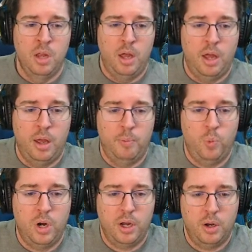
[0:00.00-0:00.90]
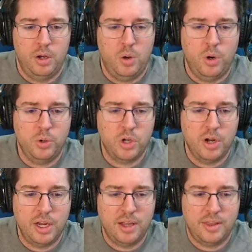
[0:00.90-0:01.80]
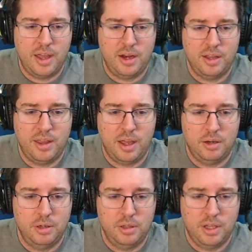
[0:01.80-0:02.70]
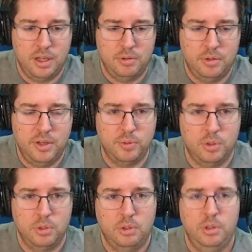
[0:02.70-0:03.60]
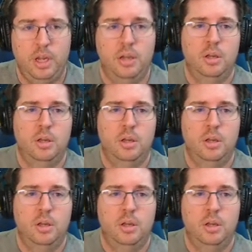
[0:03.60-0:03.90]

No, Sharky, not that. This one, yeah.